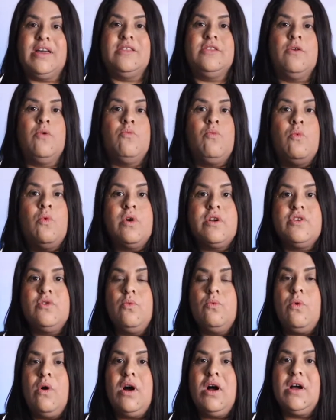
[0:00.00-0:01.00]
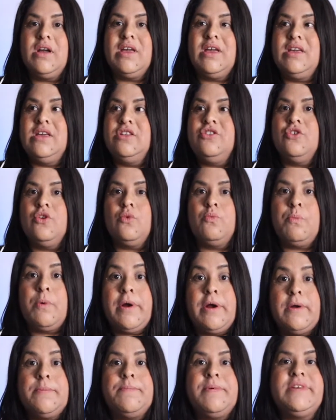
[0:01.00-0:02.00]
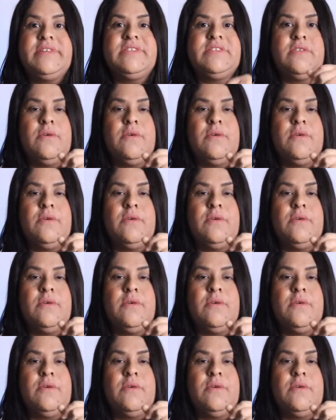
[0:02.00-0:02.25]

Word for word: and the more you walk in your purpose,